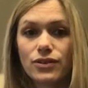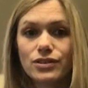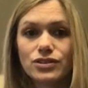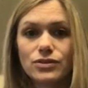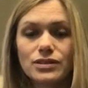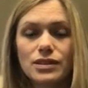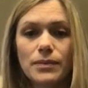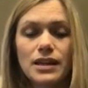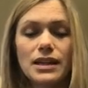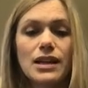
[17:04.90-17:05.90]
years doing
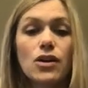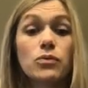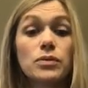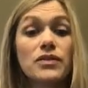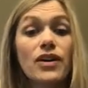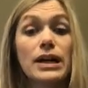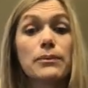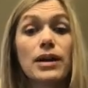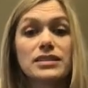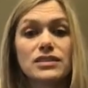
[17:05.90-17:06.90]
something, would be very
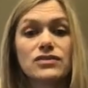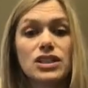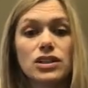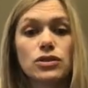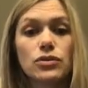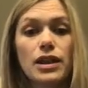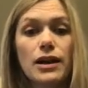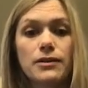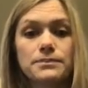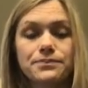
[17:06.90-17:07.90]
impressive to include there.